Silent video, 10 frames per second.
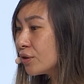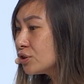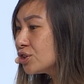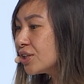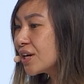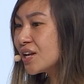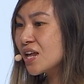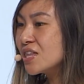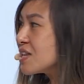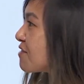There's just like an
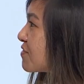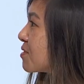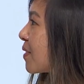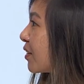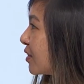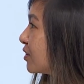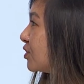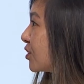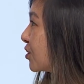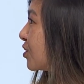indefinite amount of things
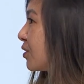you can do.